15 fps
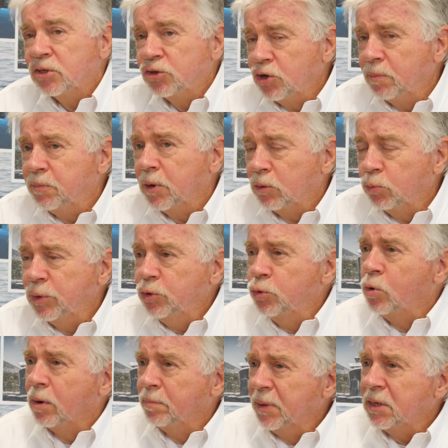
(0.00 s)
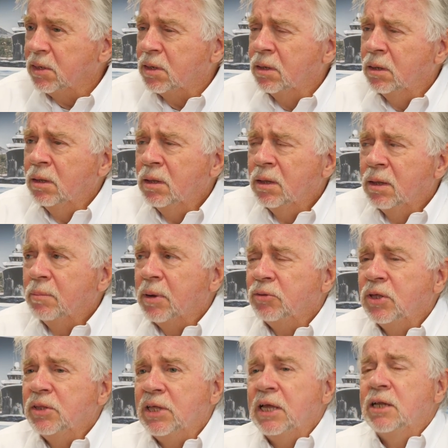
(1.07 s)
a shipyard, we do our bit. I
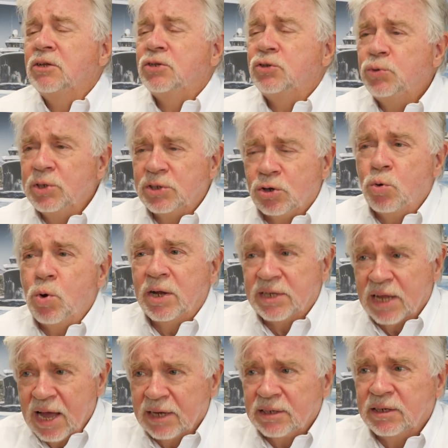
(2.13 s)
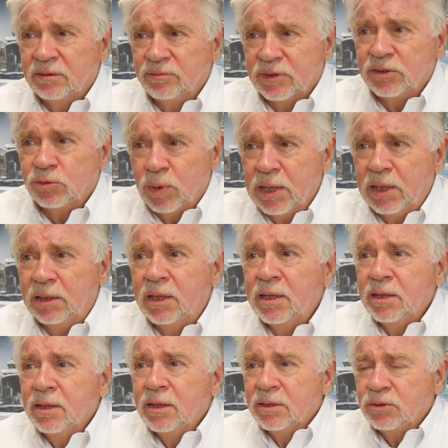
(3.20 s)
think the industry is quite active as well.
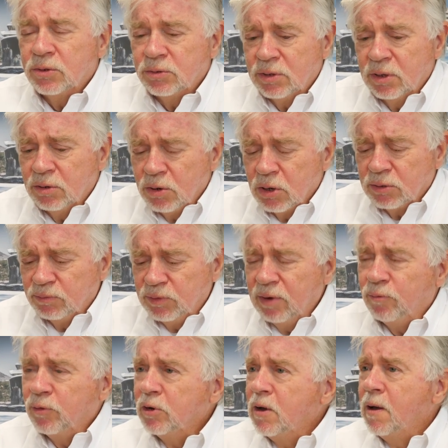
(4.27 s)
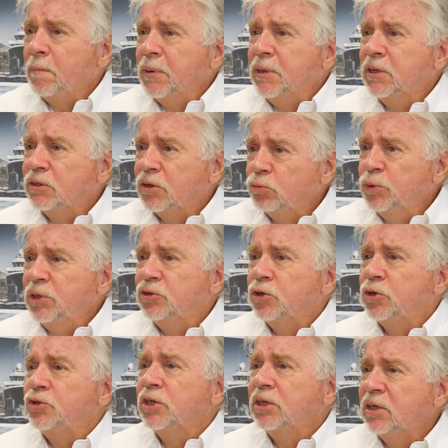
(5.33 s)
So a lot of different companies are
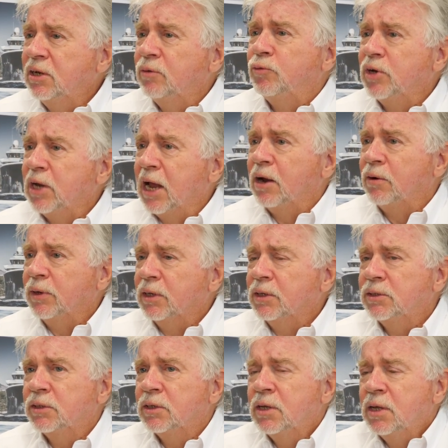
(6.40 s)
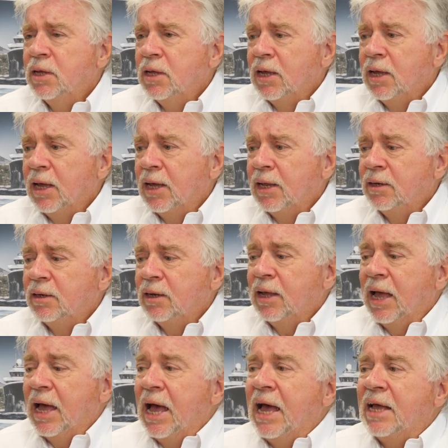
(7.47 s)
researching in different areas, and
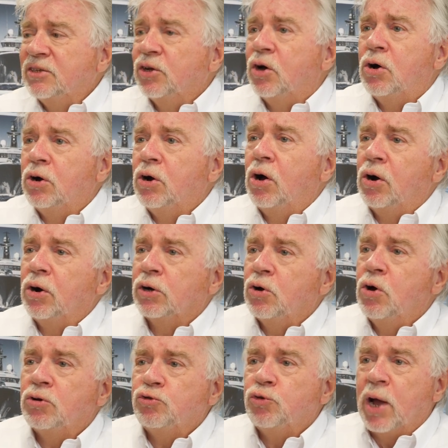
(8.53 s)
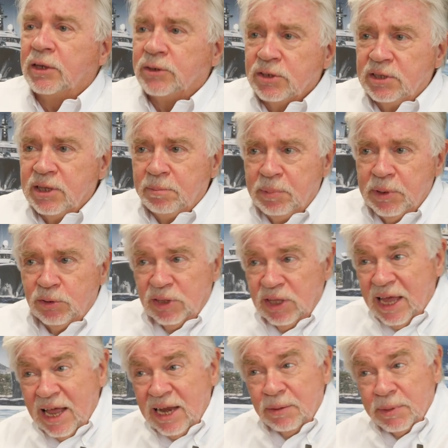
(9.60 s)
as are our contractors that build the
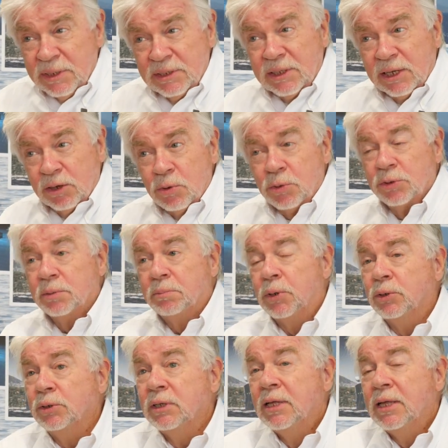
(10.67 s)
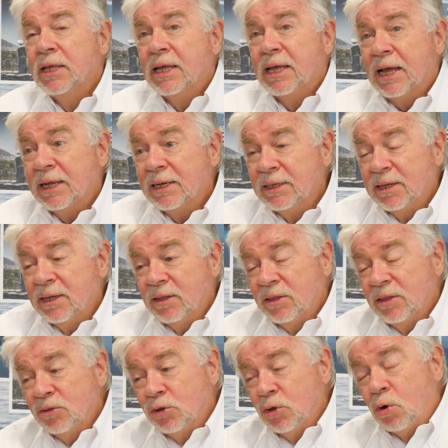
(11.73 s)
elements that go on the boat. And
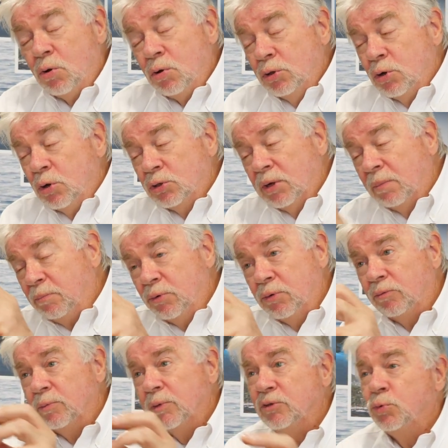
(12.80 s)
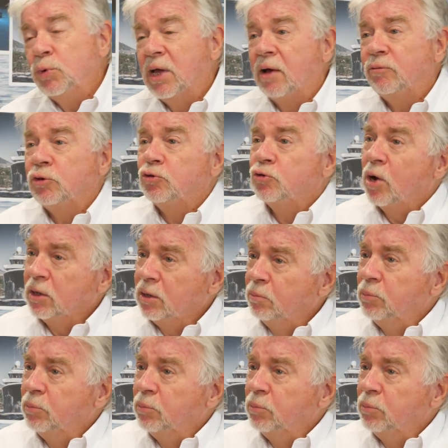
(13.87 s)
all those improvements we have to try to